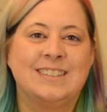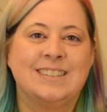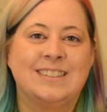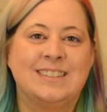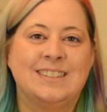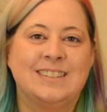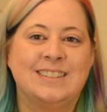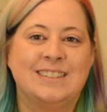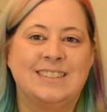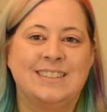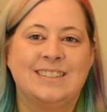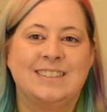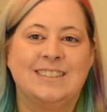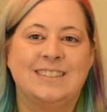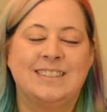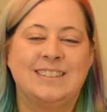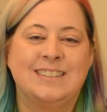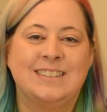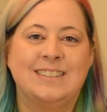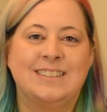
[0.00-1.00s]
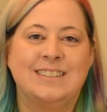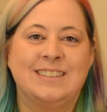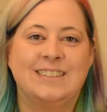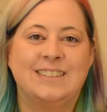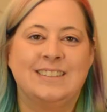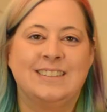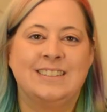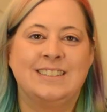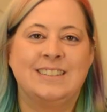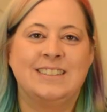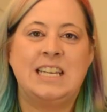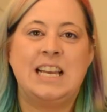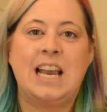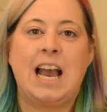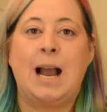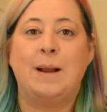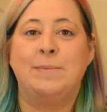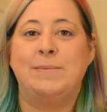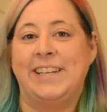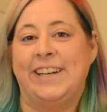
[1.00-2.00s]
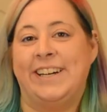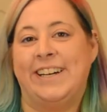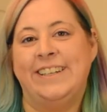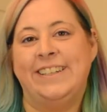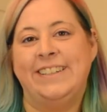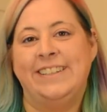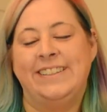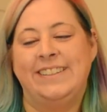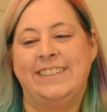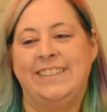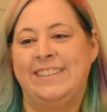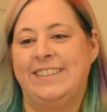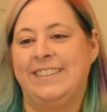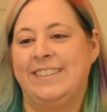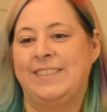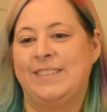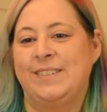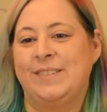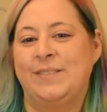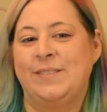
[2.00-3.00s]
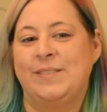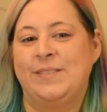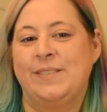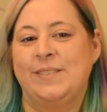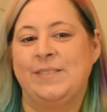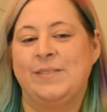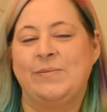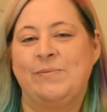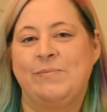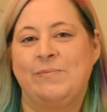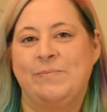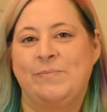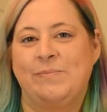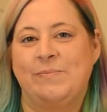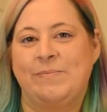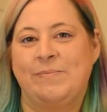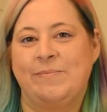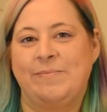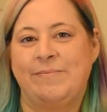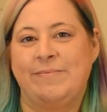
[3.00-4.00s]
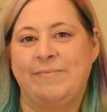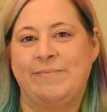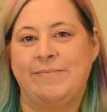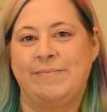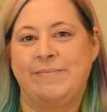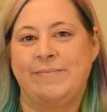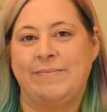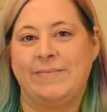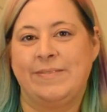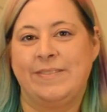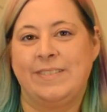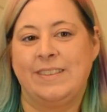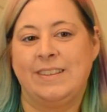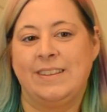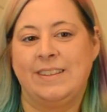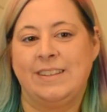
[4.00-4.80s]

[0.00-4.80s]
This person isn't speaking.